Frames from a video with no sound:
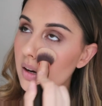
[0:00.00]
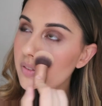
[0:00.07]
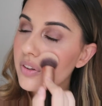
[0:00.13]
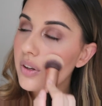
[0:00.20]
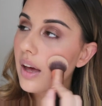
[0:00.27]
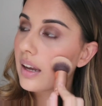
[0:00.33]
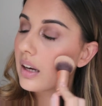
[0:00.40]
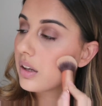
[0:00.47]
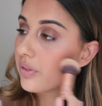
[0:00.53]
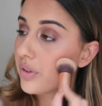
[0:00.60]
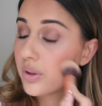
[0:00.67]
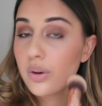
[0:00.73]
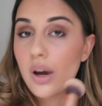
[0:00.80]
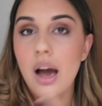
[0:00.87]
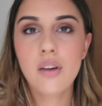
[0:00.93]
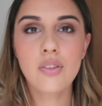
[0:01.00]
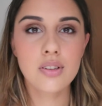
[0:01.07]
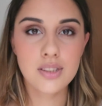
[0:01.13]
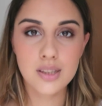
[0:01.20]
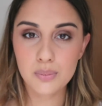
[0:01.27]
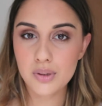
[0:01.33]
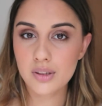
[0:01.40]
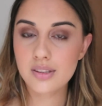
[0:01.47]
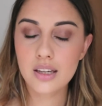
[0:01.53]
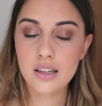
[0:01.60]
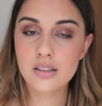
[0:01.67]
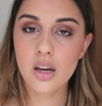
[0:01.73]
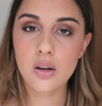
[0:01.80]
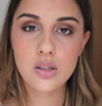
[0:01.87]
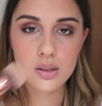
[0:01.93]
If any of you have a similar
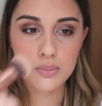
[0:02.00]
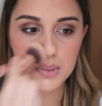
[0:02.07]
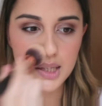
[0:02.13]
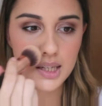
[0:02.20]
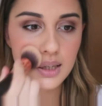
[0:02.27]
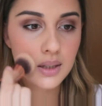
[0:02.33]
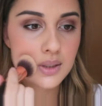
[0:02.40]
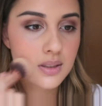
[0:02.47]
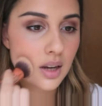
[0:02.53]
skin tone to me,